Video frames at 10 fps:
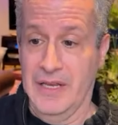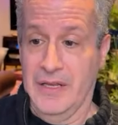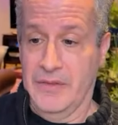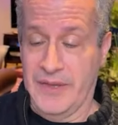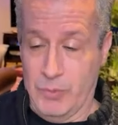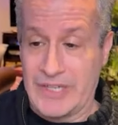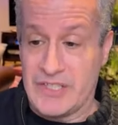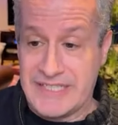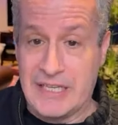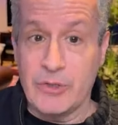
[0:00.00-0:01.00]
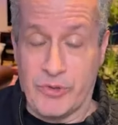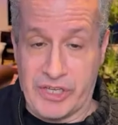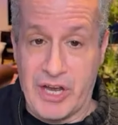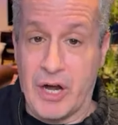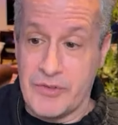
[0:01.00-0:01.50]
that wants to sell you the
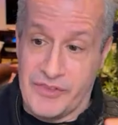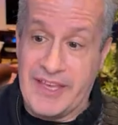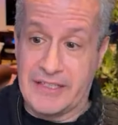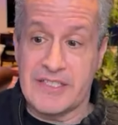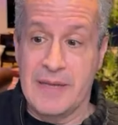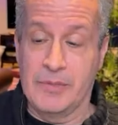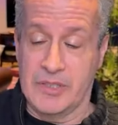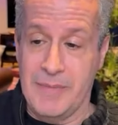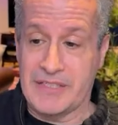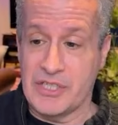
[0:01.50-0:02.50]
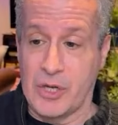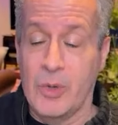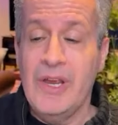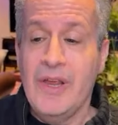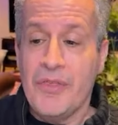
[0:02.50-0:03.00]
car that they had assembled in
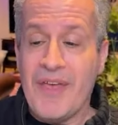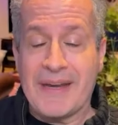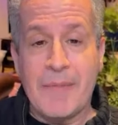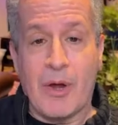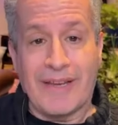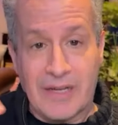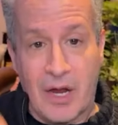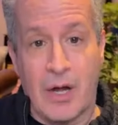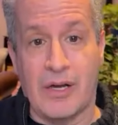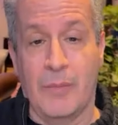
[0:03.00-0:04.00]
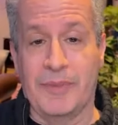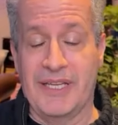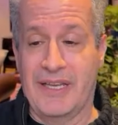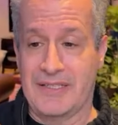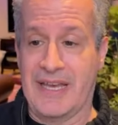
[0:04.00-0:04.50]
Mexico. That American car
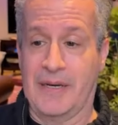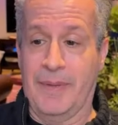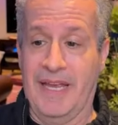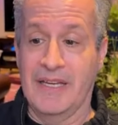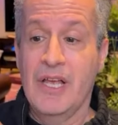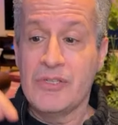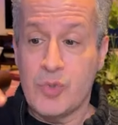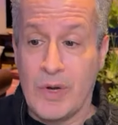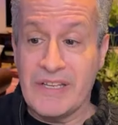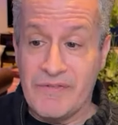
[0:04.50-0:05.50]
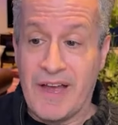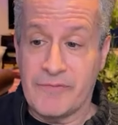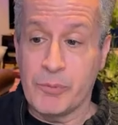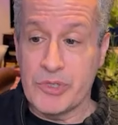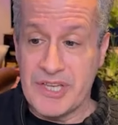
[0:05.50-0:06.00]
company has got to pay
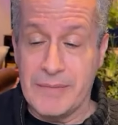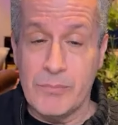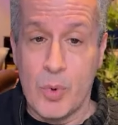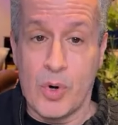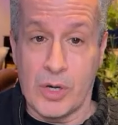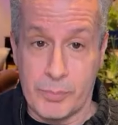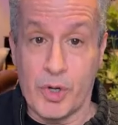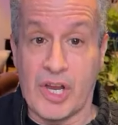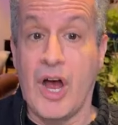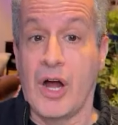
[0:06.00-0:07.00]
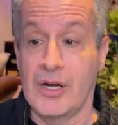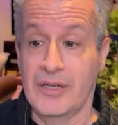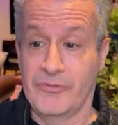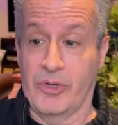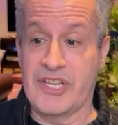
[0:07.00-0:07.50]
25% more per car,
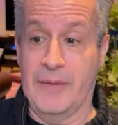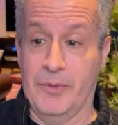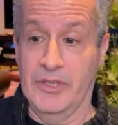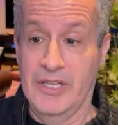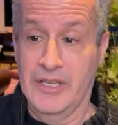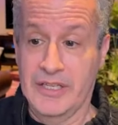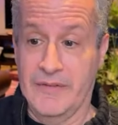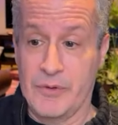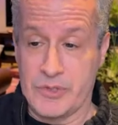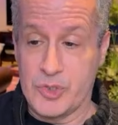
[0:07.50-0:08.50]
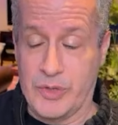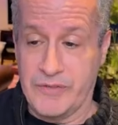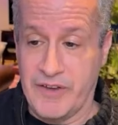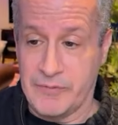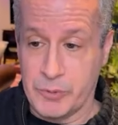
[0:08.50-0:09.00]
for example, if there's a
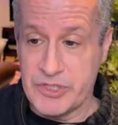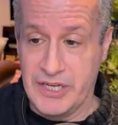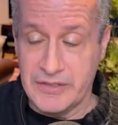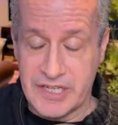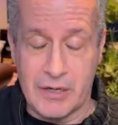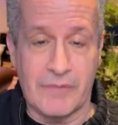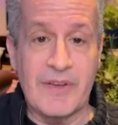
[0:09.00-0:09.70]
25% tariff.